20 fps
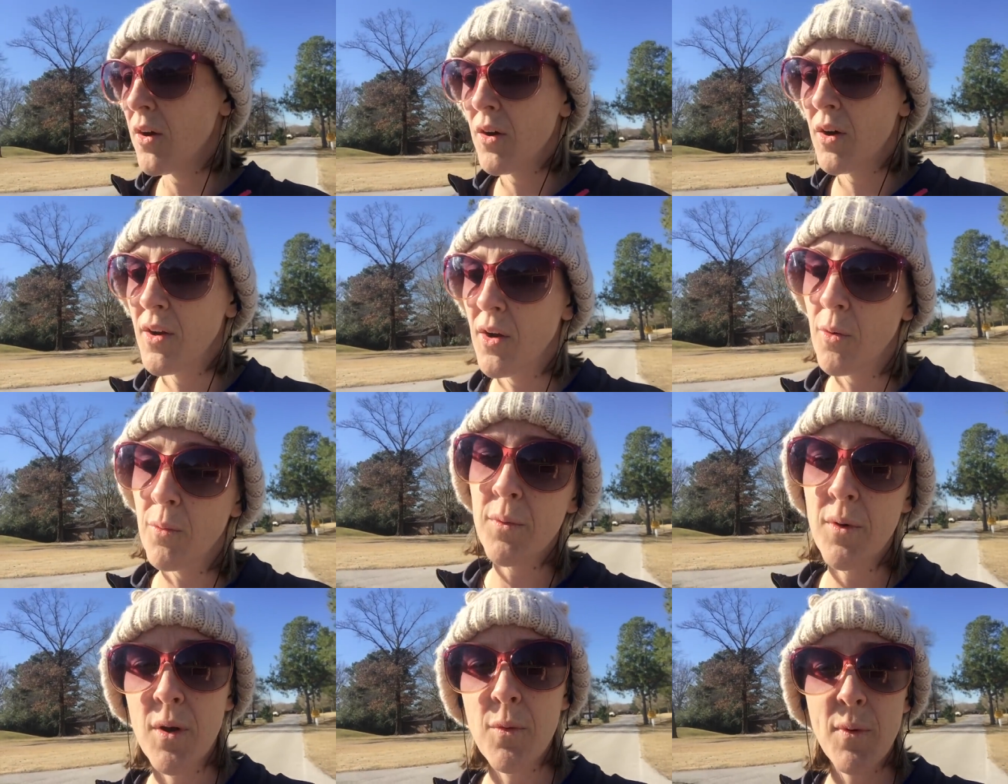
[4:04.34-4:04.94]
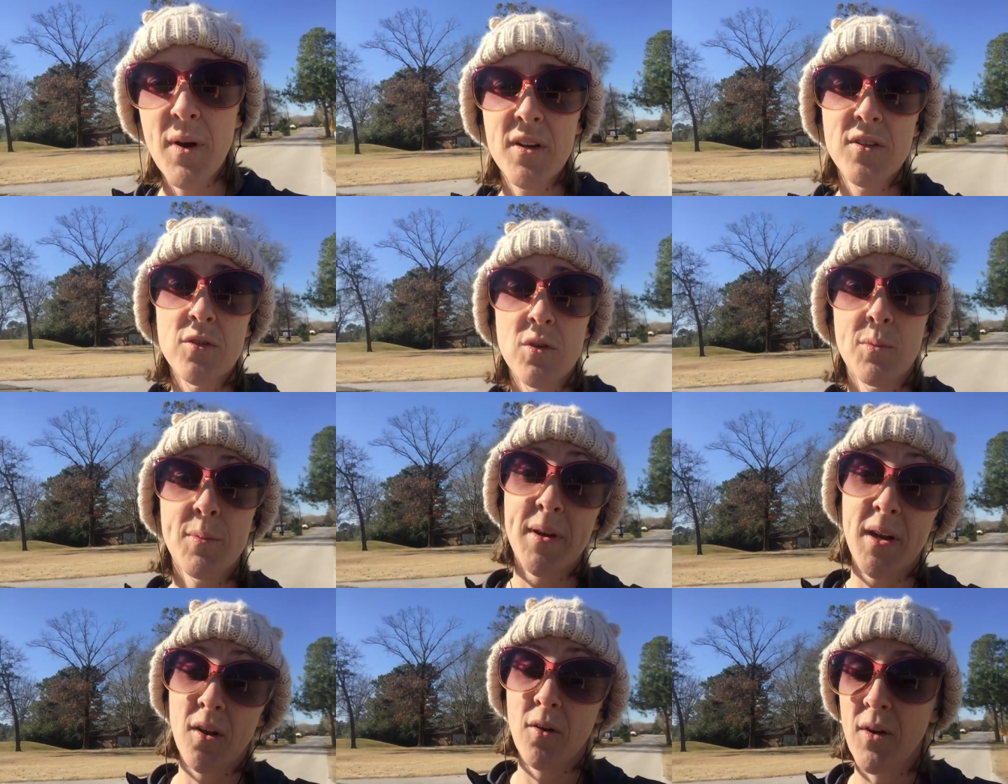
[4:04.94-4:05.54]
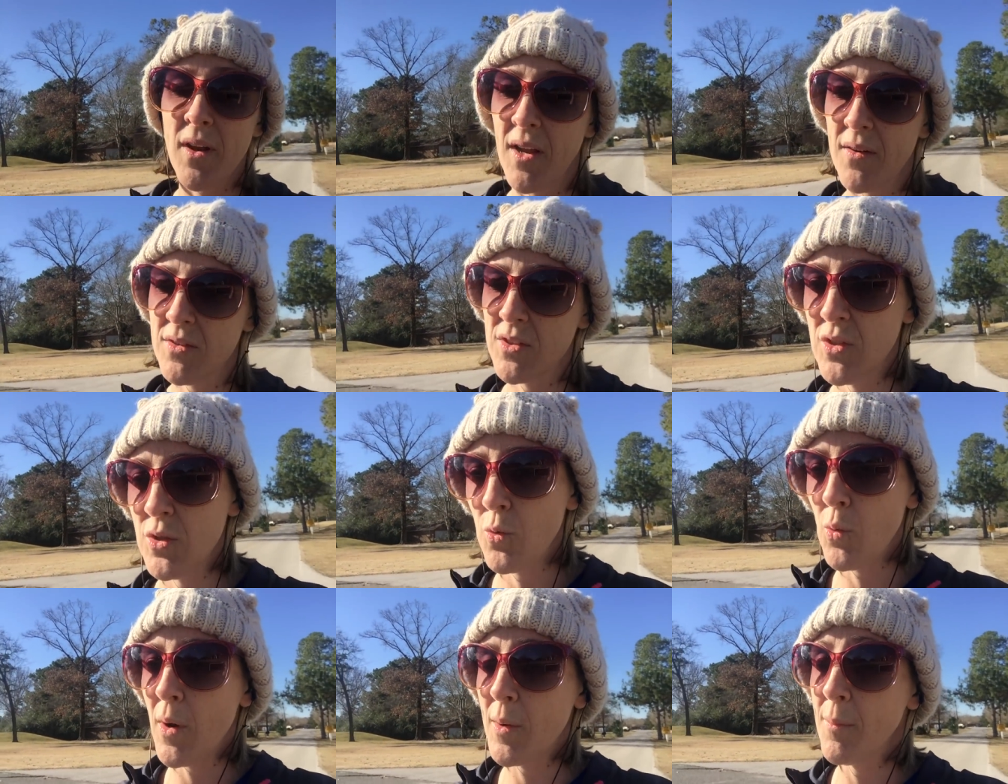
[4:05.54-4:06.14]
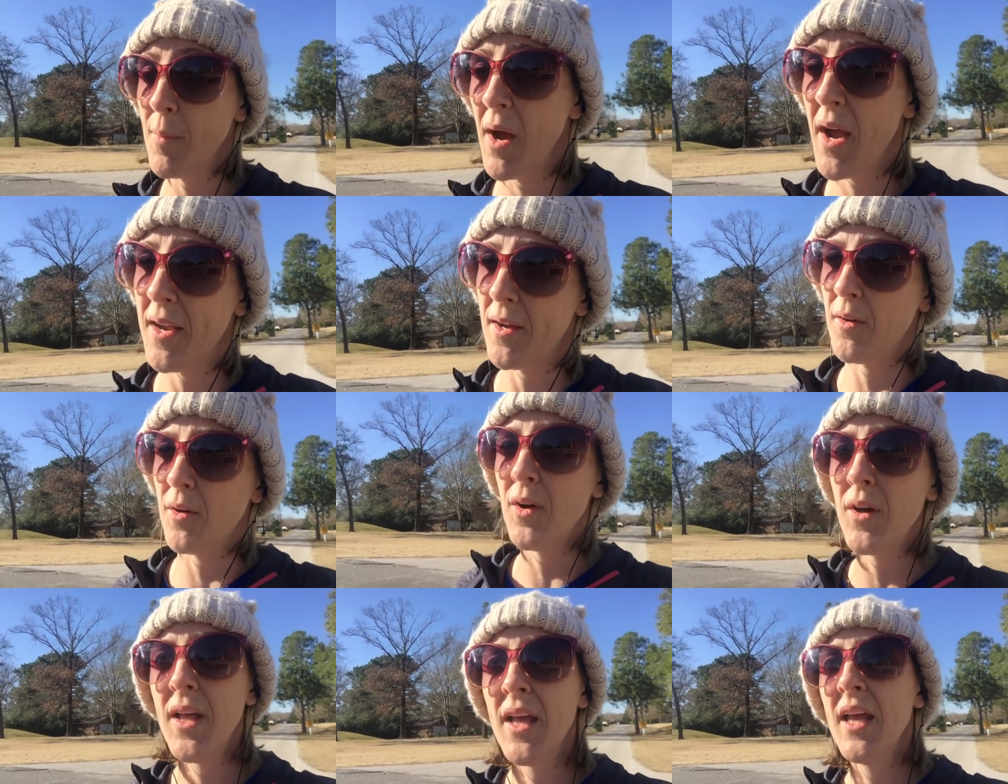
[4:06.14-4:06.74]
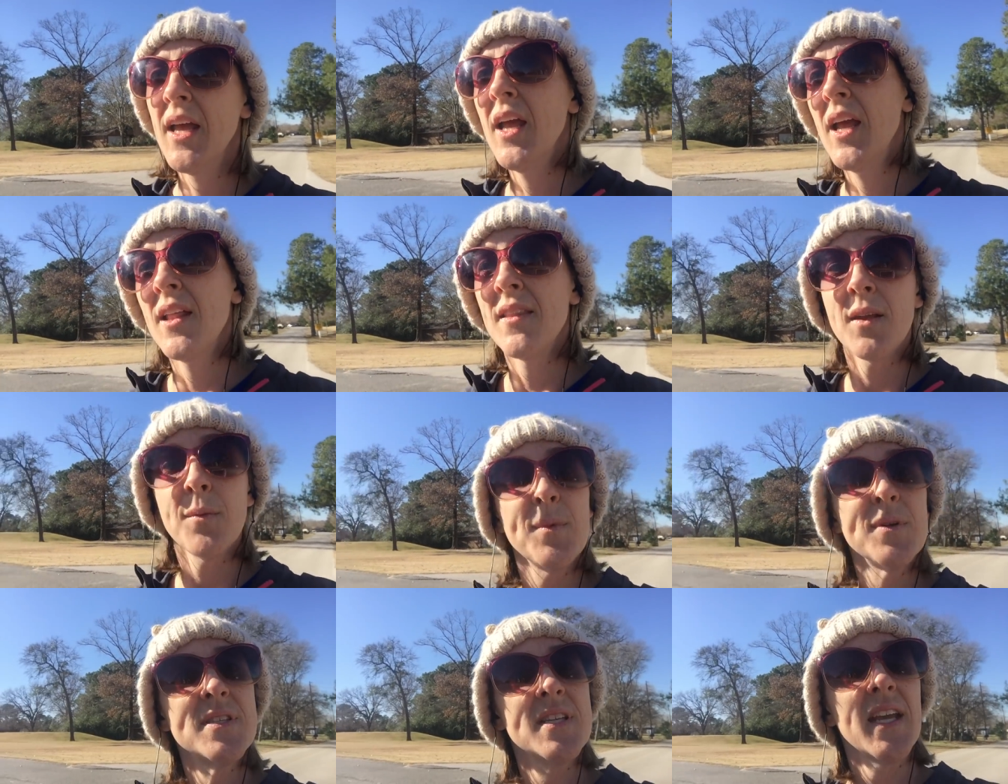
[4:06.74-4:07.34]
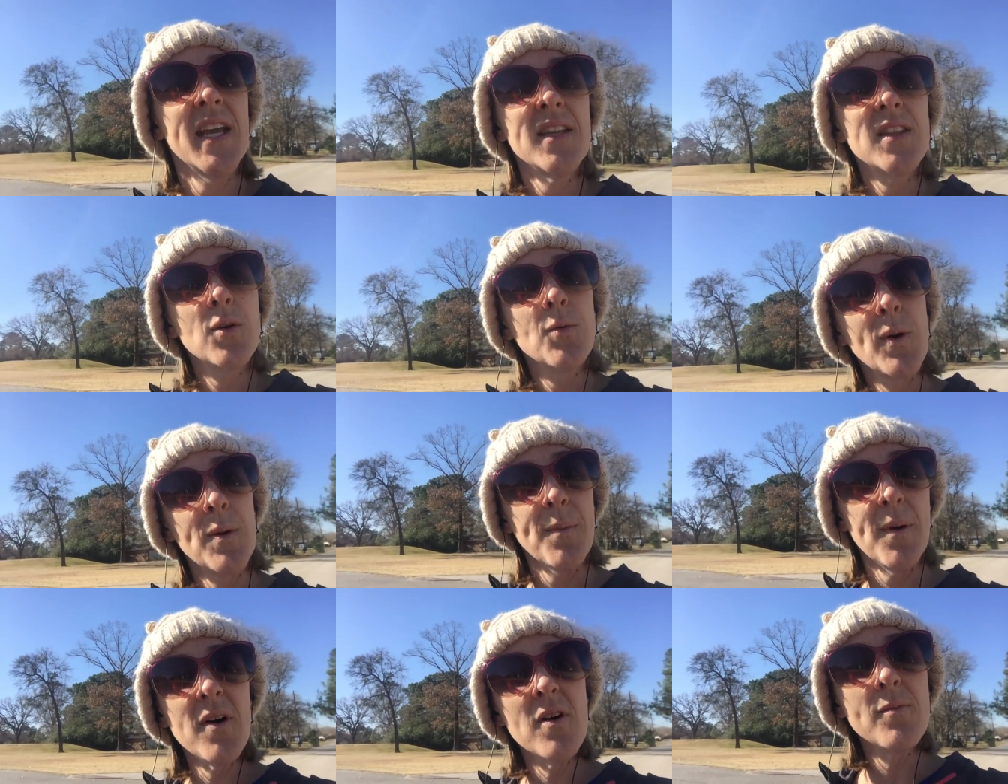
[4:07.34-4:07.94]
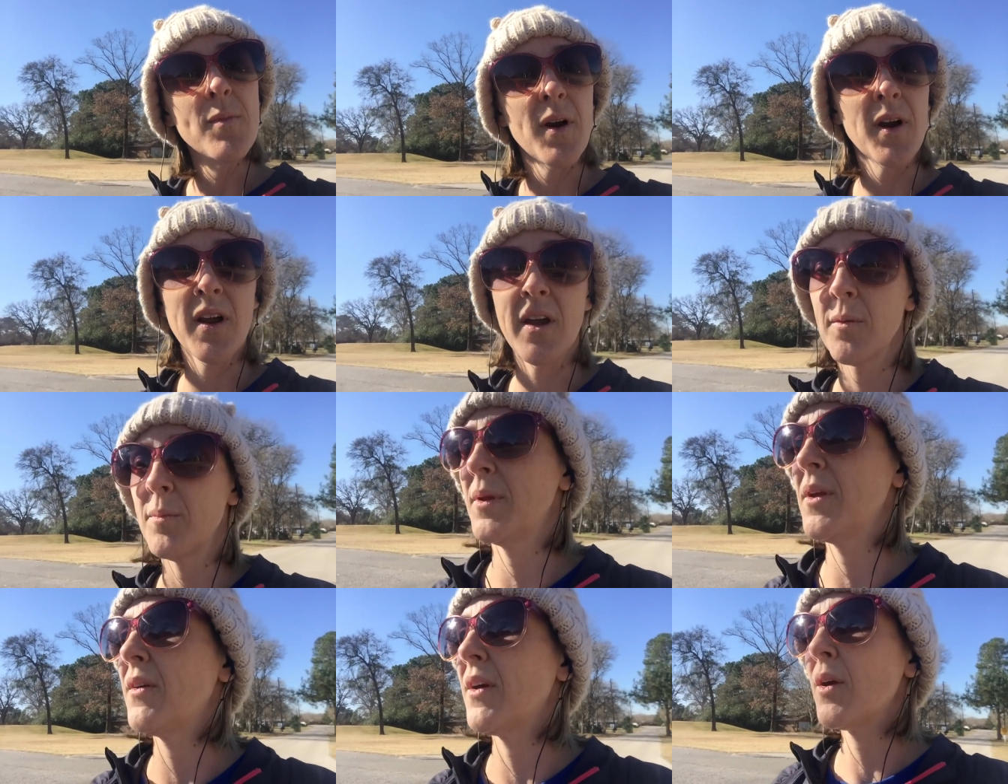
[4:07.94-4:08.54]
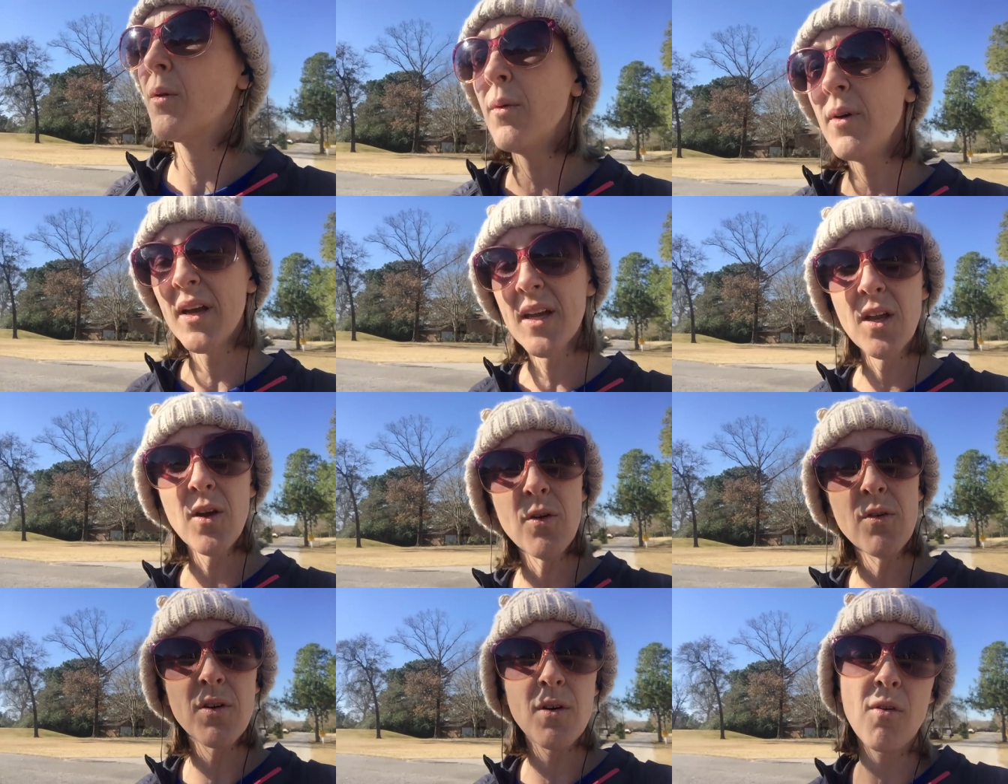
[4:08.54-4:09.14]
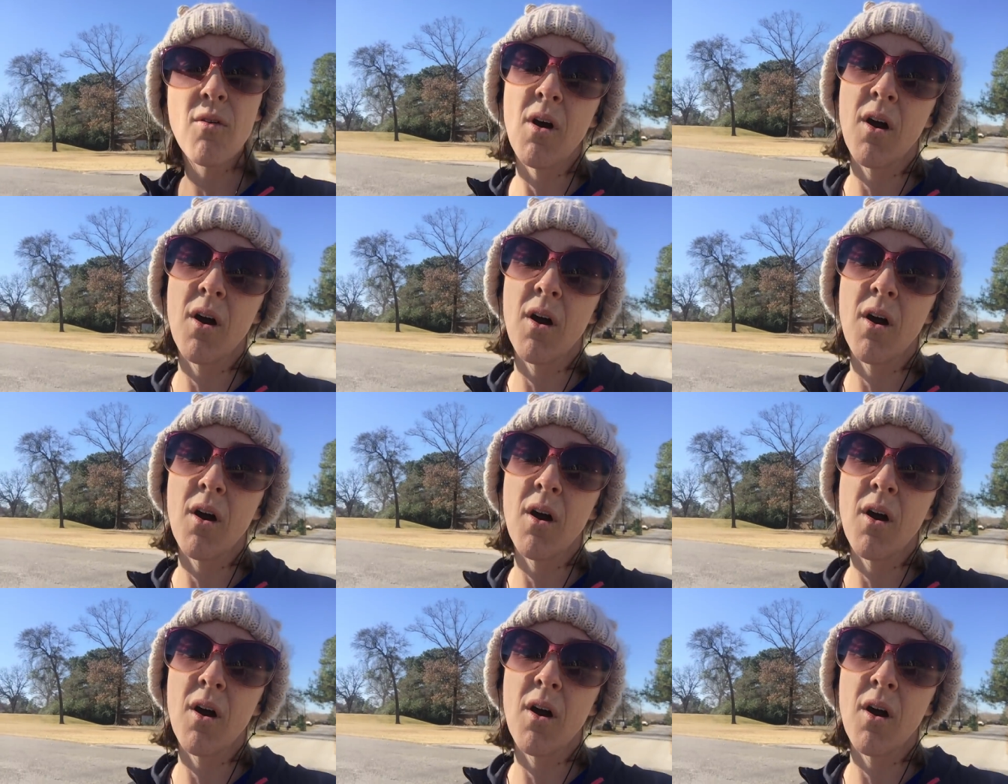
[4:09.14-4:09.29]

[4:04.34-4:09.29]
oh, I don't really want to do it, but I only have to do one mile. Then once I hit the one mile mark, I'd be like, well, I can go a little